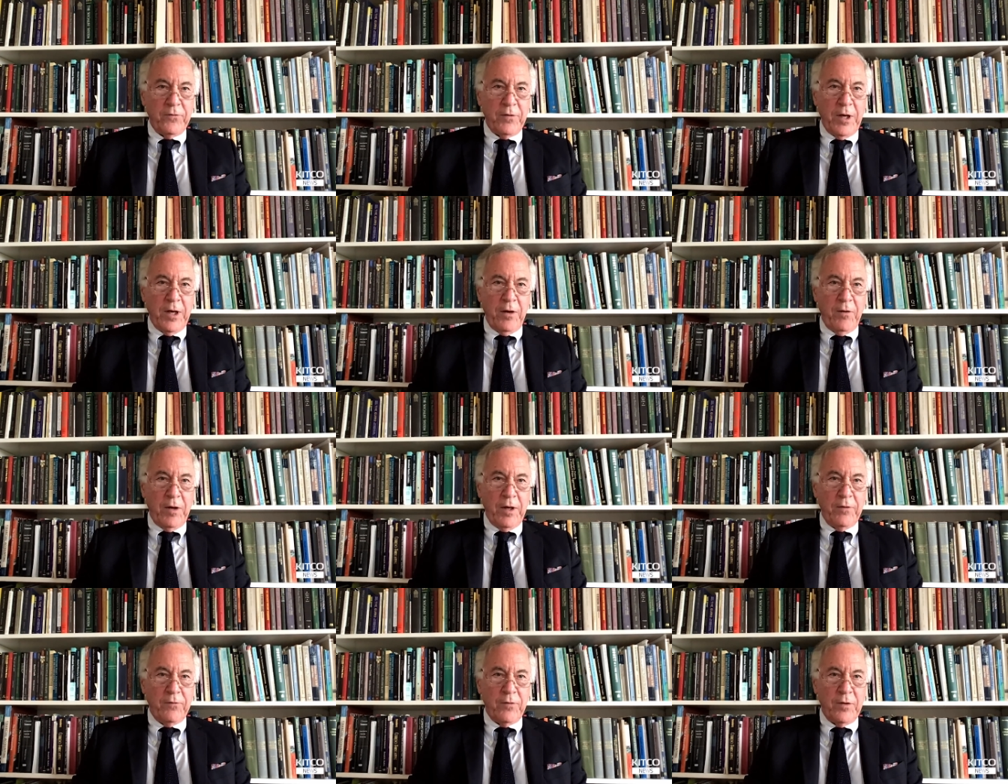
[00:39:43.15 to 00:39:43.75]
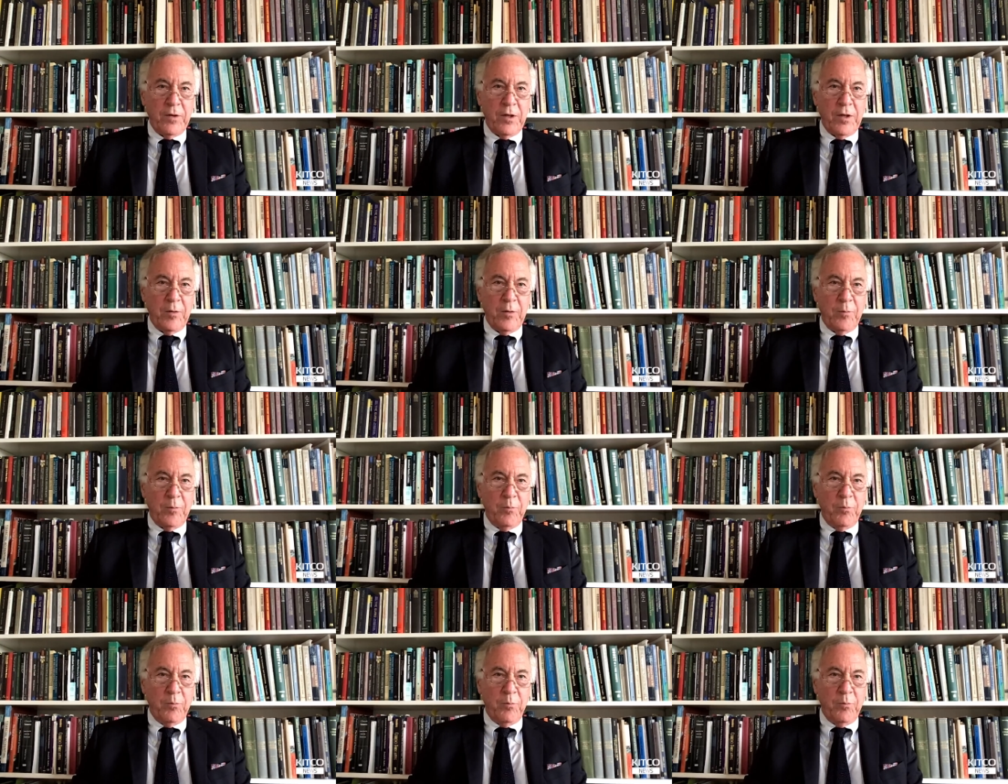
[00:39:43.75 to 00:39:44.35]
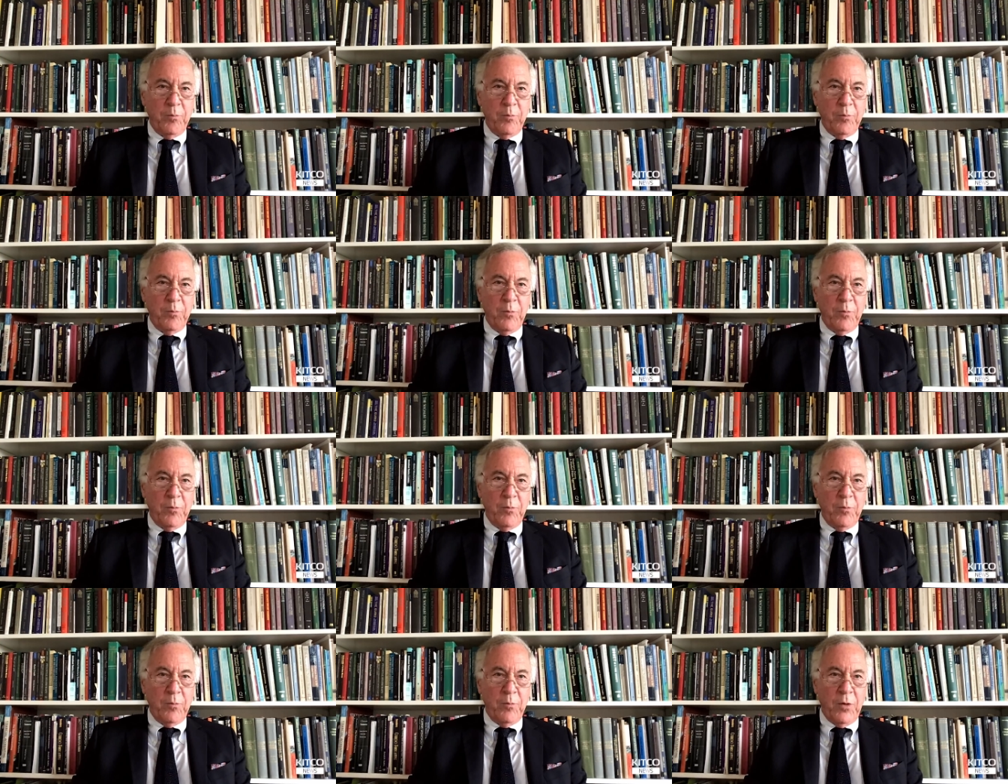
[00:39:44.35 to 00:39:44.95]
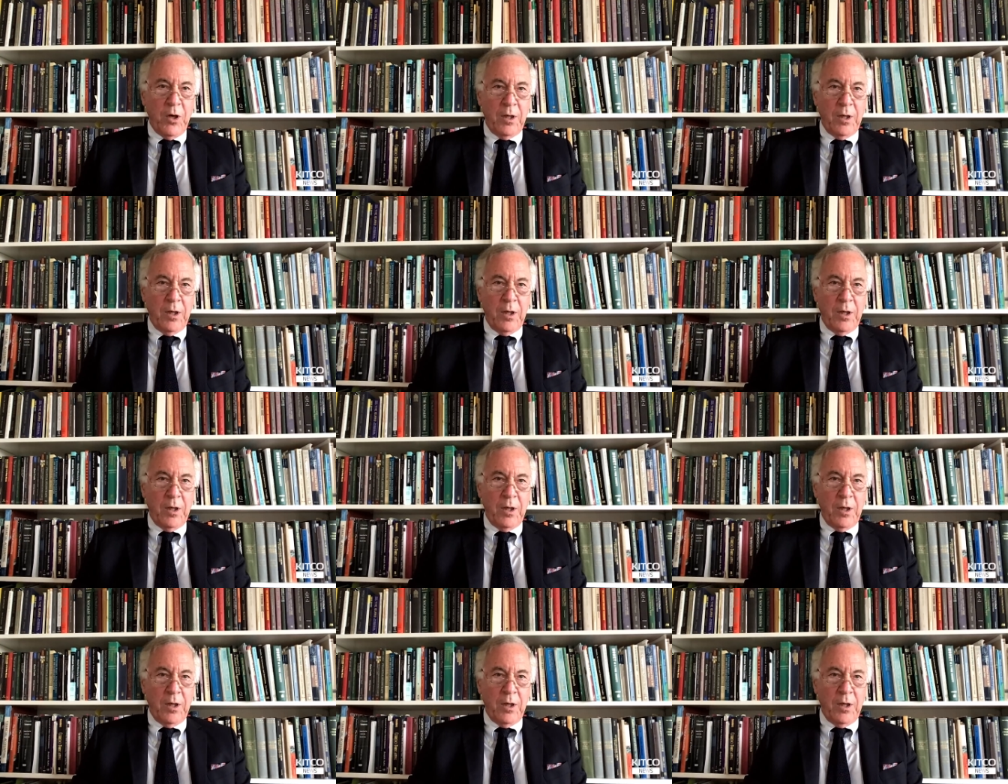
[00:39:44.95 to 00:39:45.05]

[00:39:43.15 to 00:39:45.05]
Aires, and you'd mothball